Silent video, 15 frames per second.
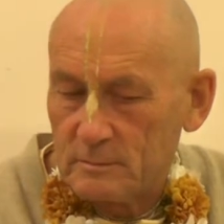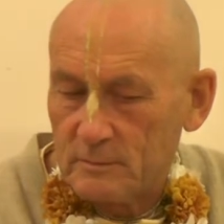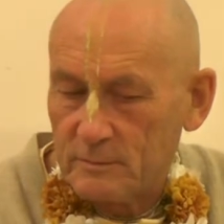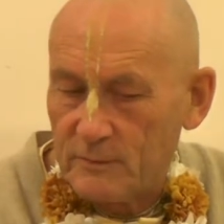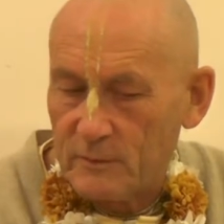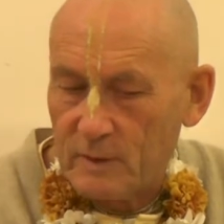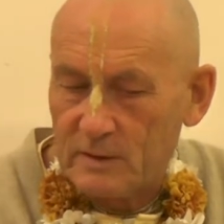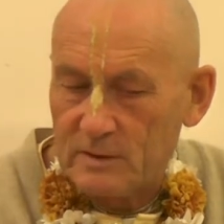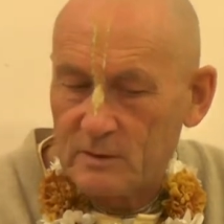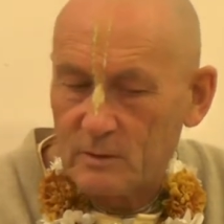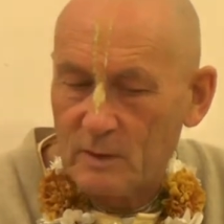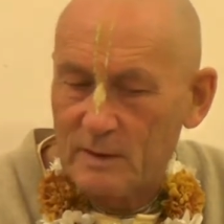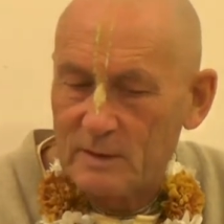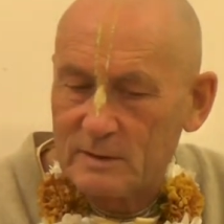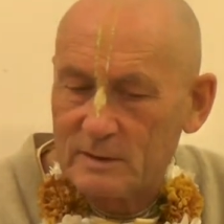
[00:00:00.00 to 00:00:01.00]
for us to
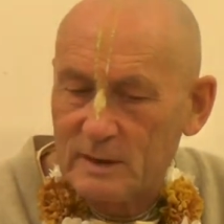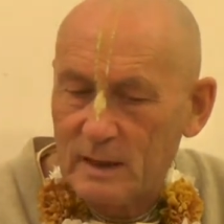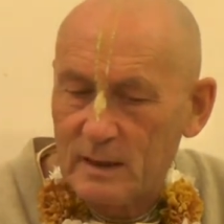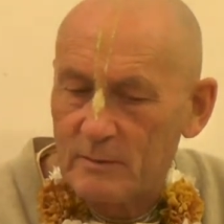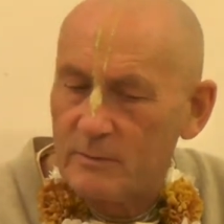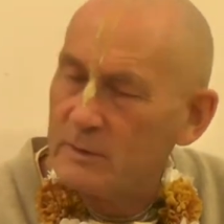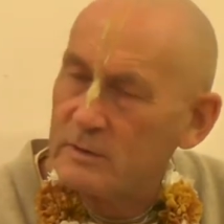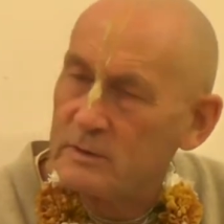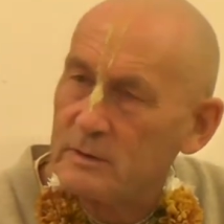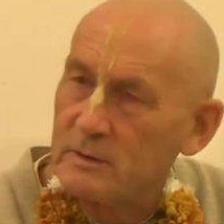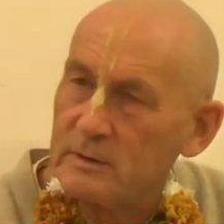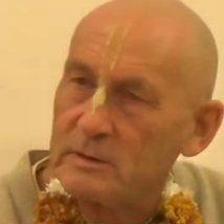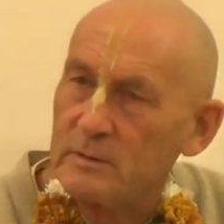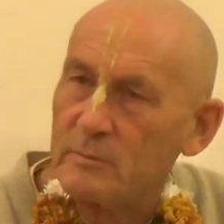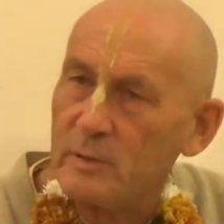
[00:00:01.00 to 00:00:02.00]
understand Krishna
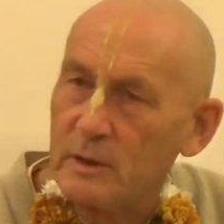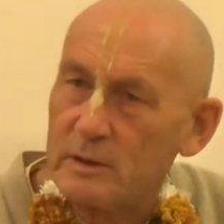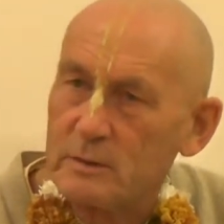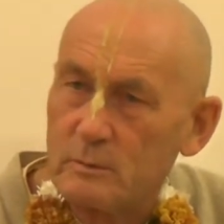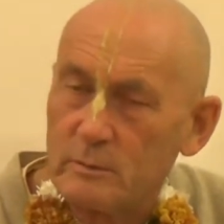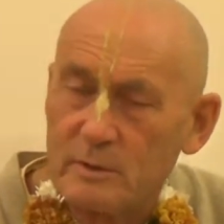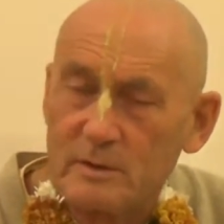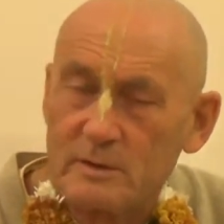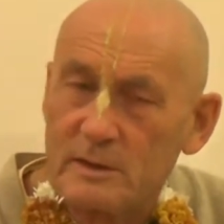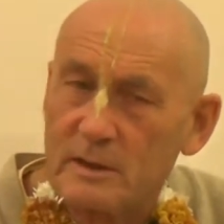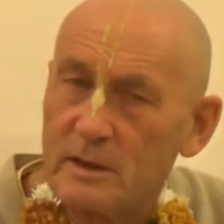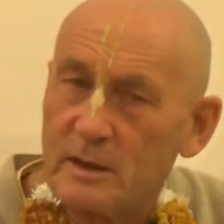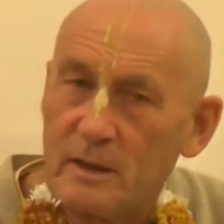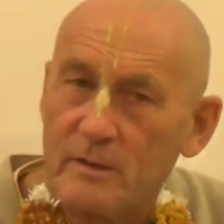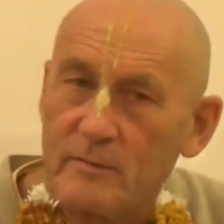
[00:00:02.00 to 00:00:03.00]
is impossible, because he
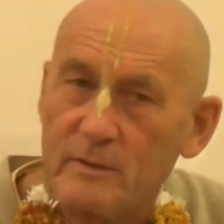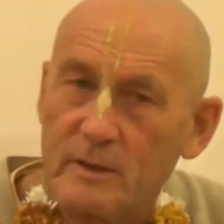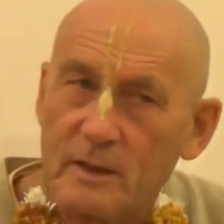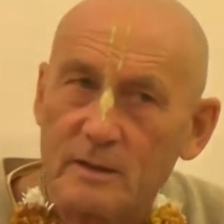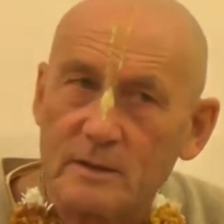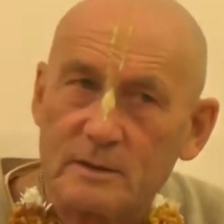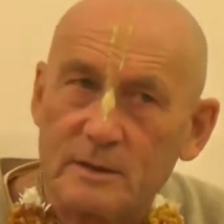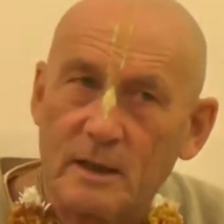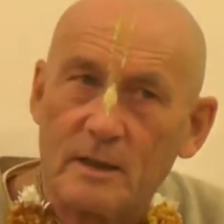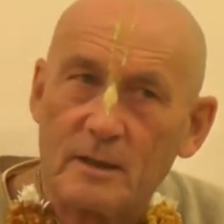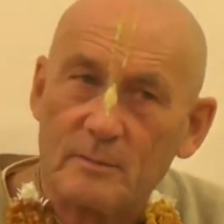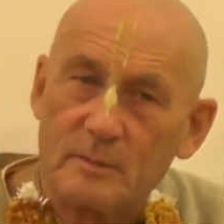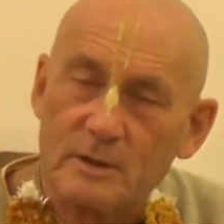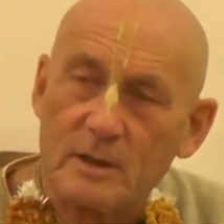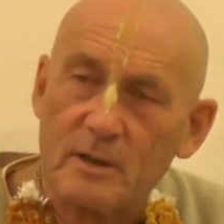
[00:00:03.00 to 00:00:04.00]
can't even understand
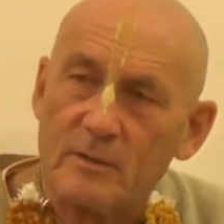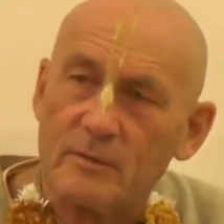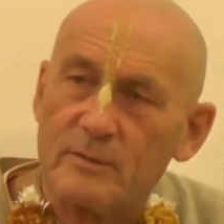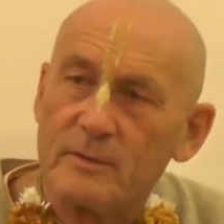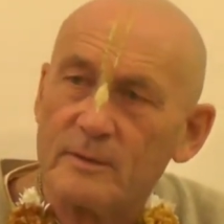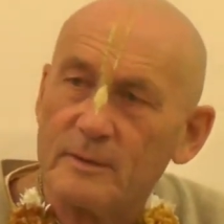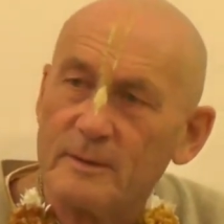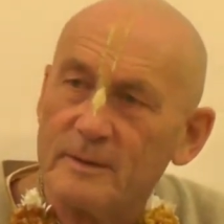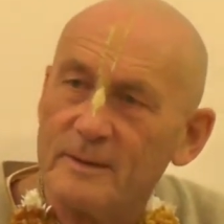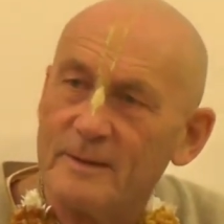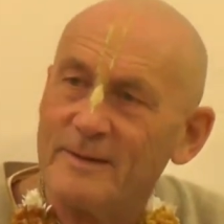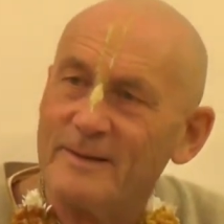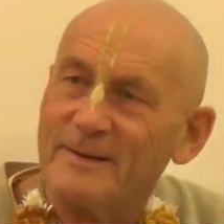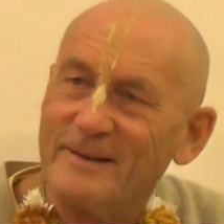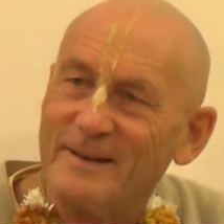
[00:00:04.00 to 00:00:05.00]
himself,
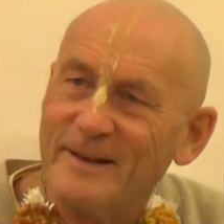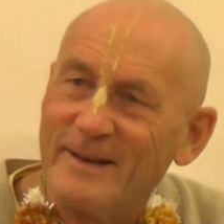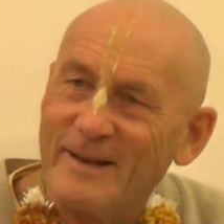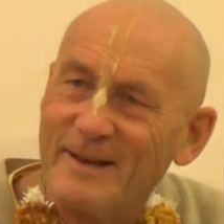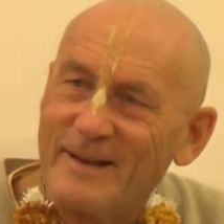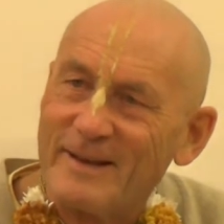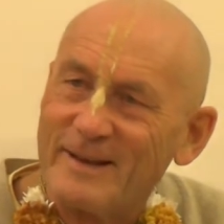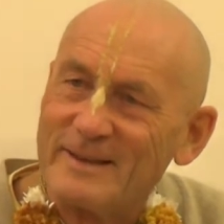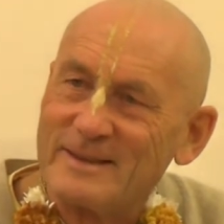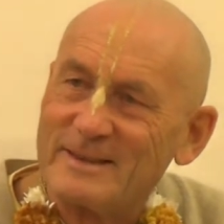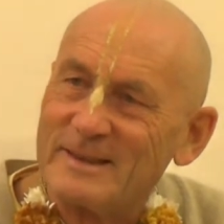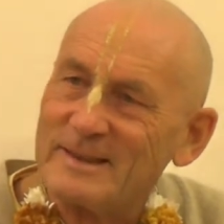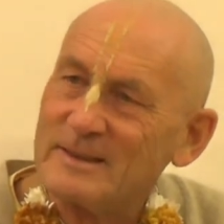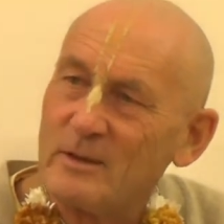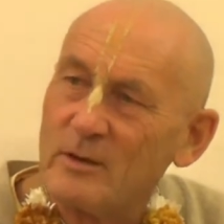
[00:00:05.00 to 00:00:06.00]
because
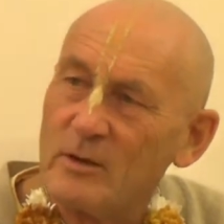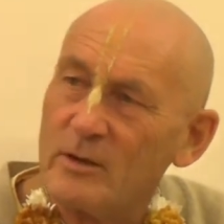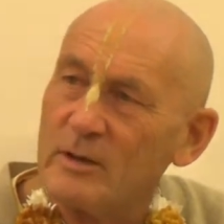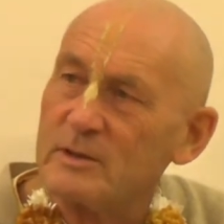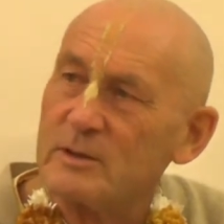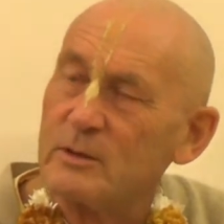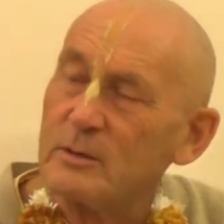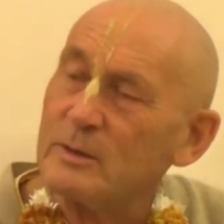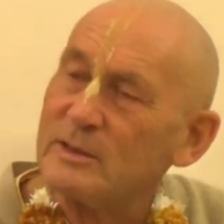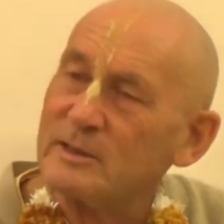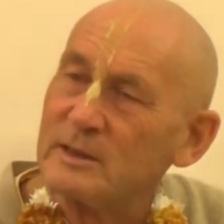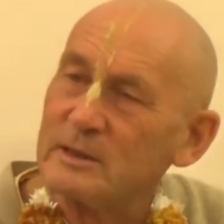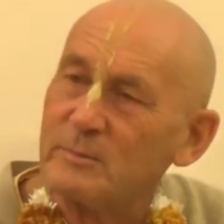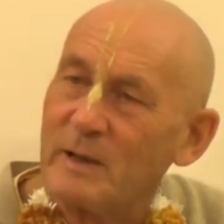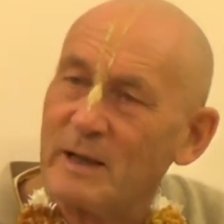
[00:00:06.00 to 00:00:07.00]
his glories are always
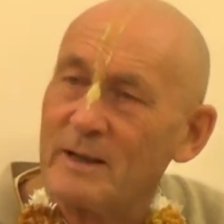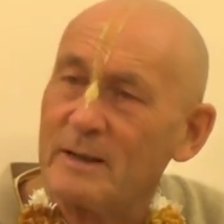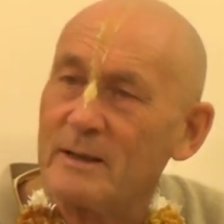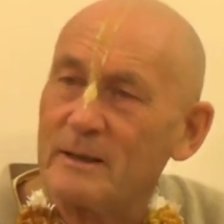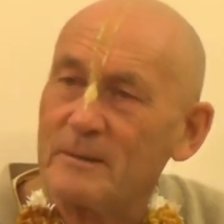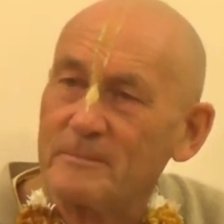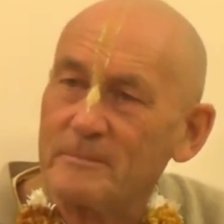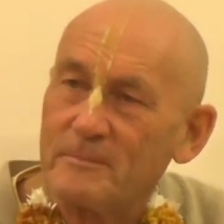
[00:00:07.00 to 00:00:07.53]
expanded.